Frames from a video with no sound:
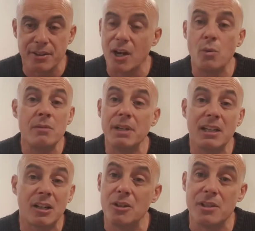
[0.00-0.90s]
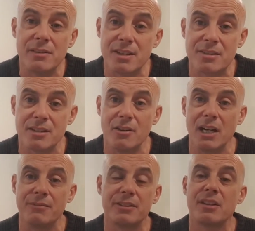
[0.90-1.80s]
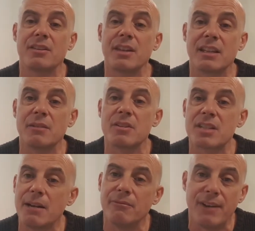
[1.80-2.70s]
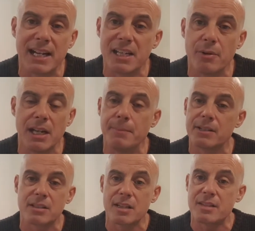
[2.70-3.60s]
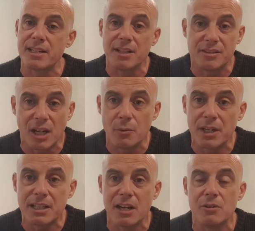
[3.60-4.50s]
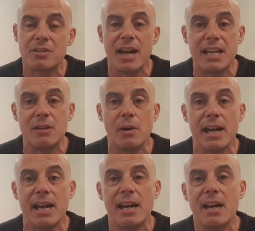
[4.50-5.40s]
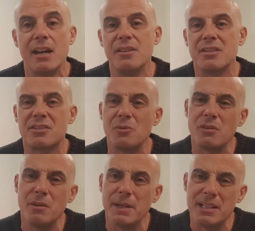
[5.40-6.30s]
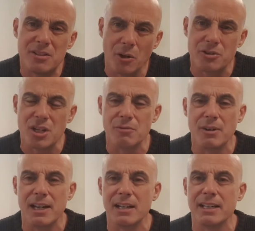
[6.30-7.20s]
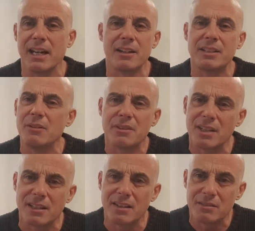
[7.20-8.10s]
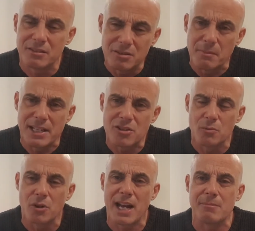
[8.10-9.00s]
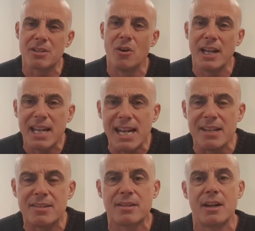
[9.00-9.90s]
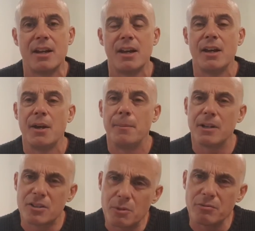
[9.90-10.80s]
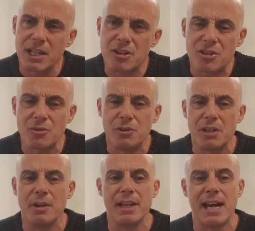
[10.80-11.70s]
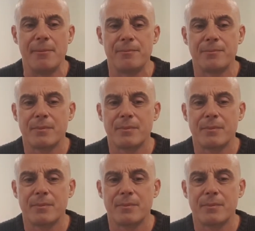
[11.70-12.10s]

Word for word: And I wouldn't be including this tonight if I didn't think there was some value in it, because as I said, I don't want to go to anywhere that's sort of a bit dodgy, really. And I don't think to mention what I am tonight is, but I just want to reassure you with that.